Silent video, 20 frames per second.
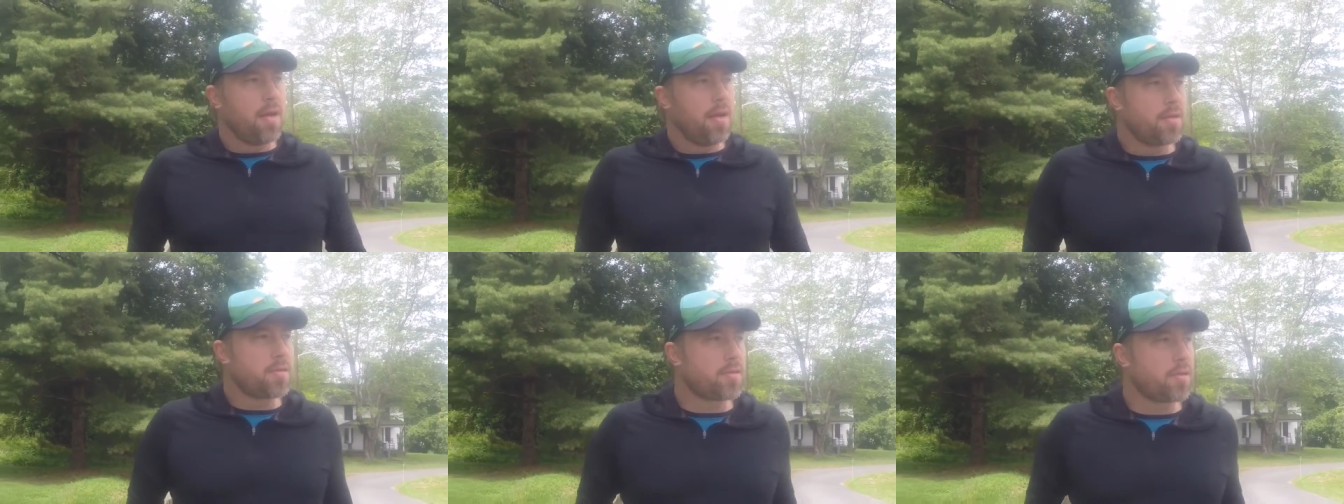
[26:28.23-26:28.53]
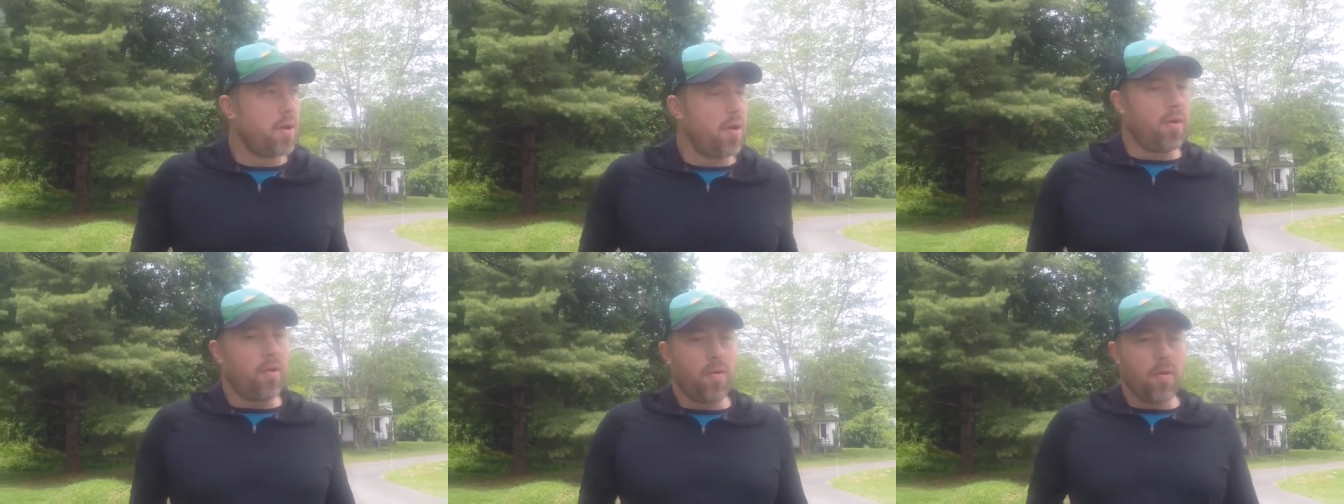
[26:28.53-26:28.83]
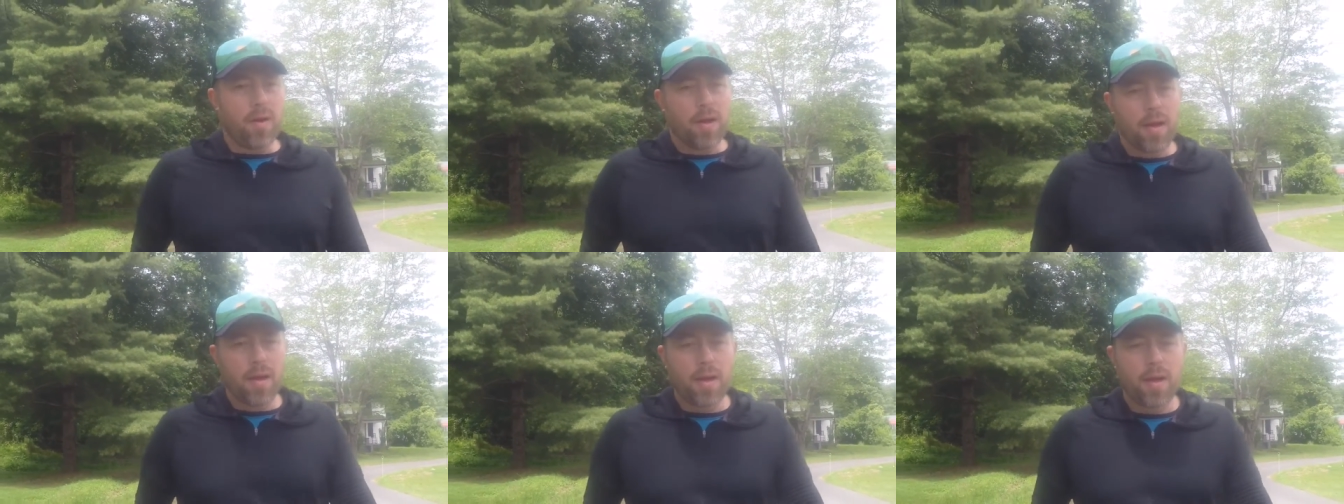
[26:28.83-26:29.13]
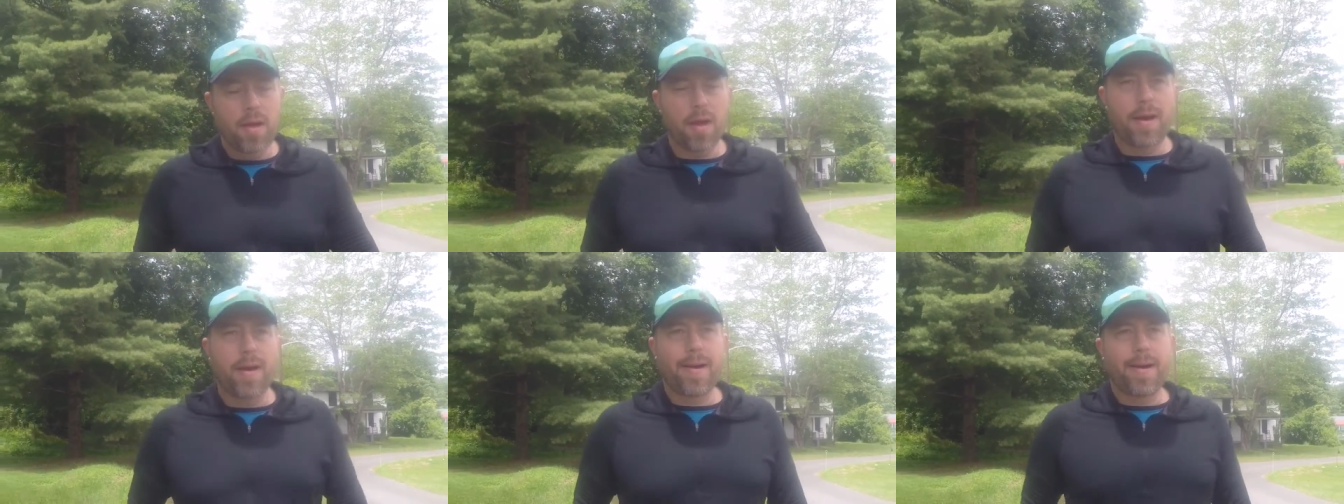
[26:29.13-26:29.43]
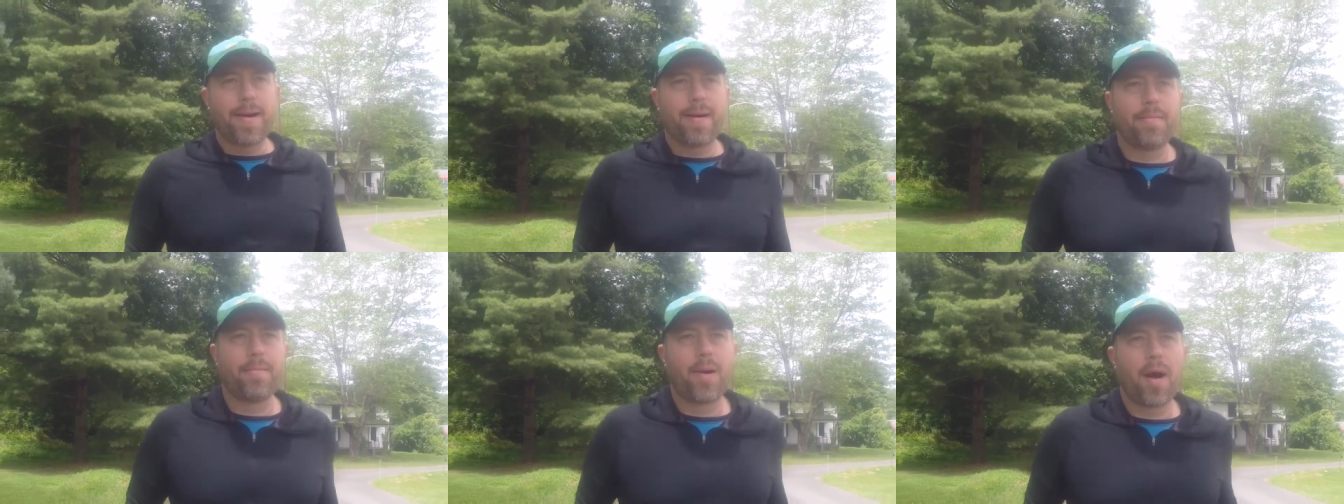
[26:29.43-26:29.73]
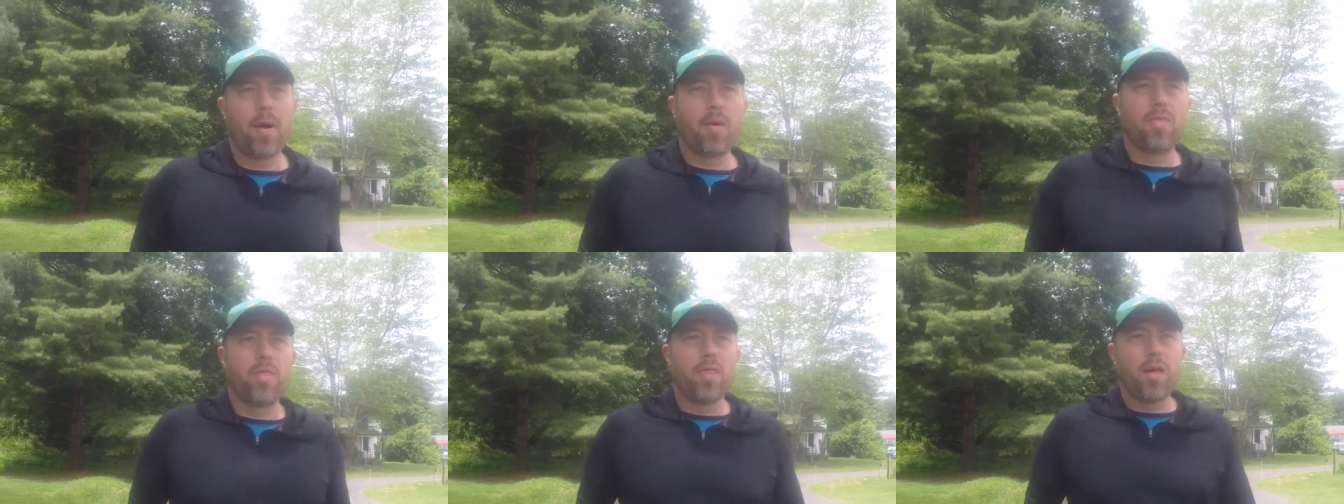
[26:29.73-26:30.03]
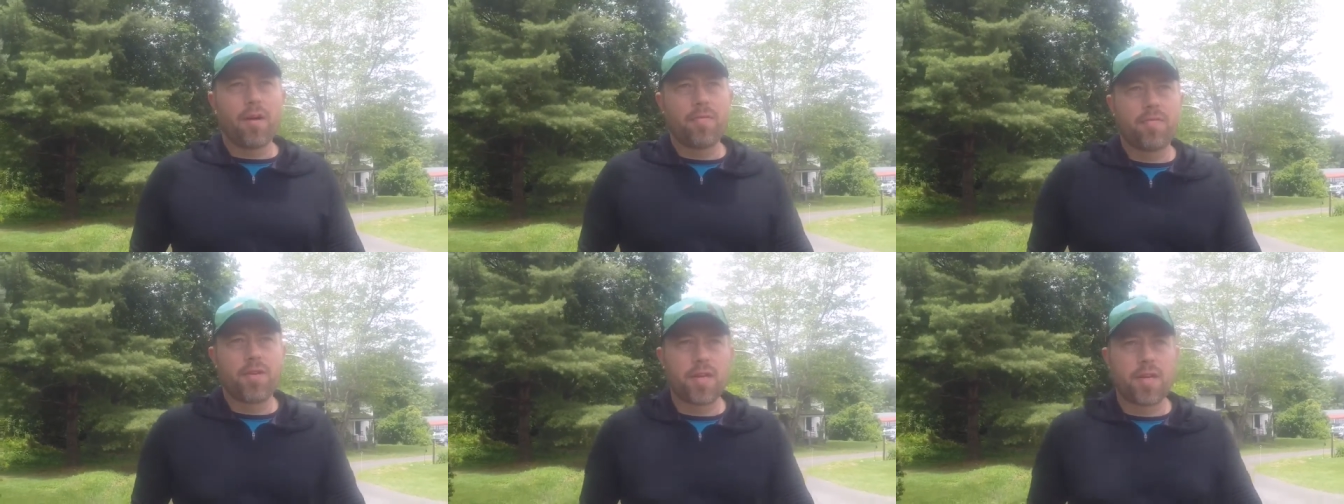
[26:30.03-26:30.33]
So I'd
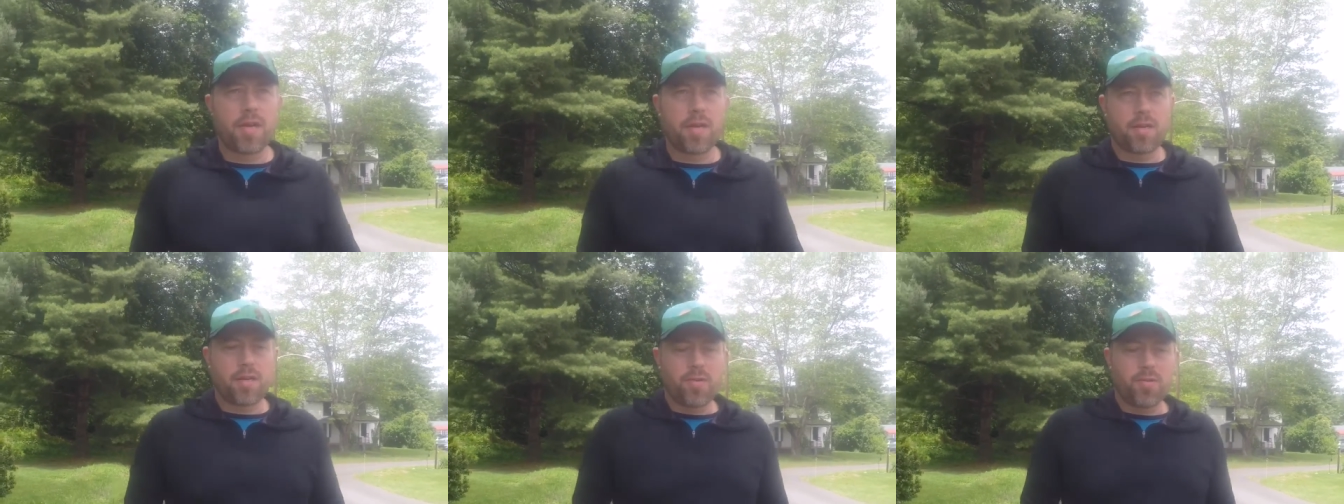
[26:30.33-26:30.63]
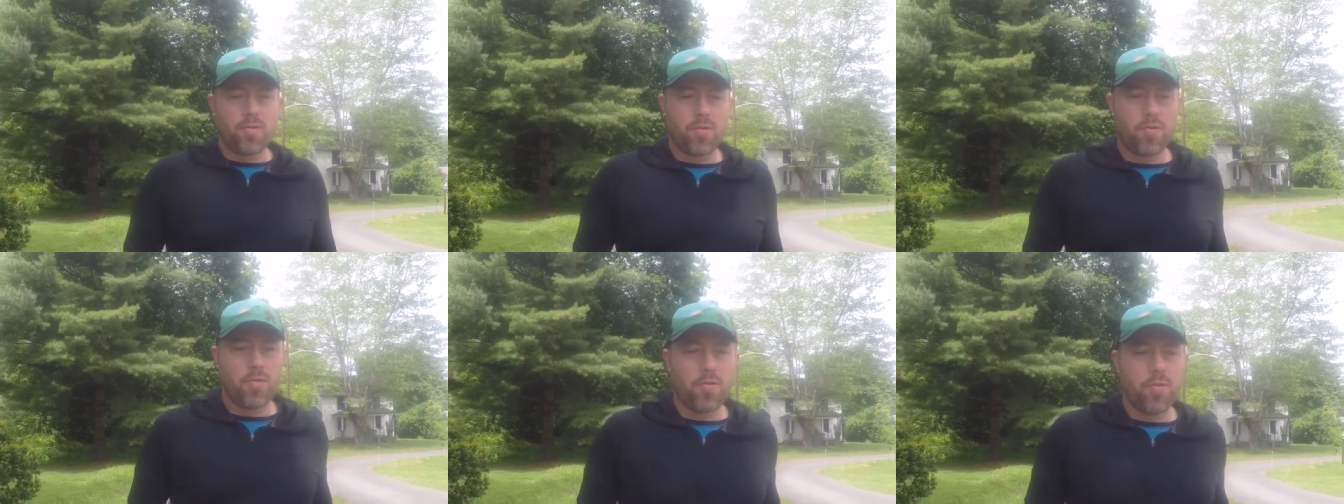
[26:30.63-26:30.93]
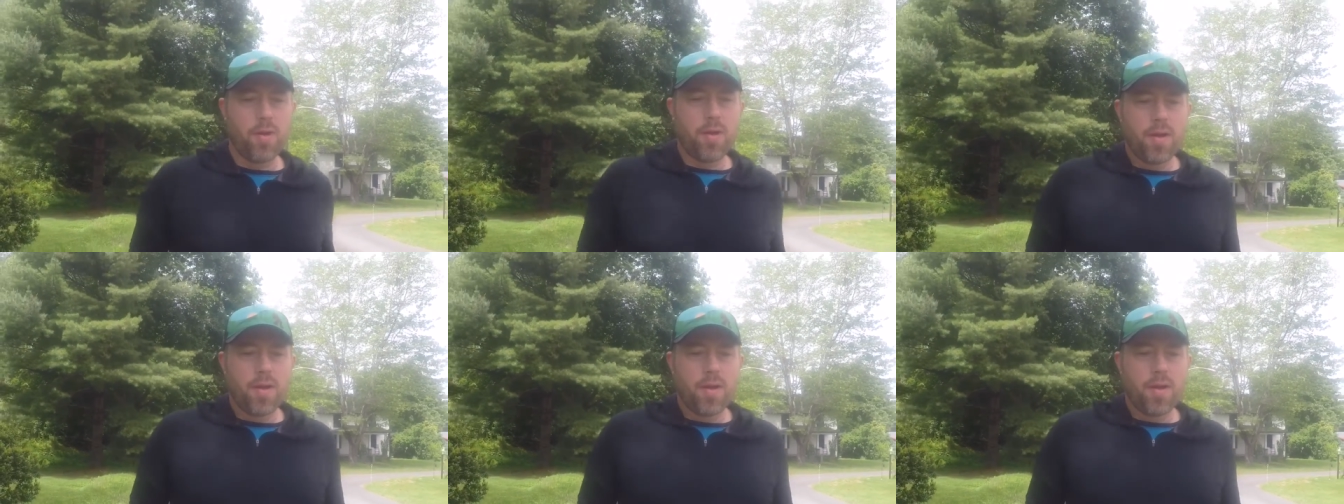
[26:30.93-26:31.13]
love to get to,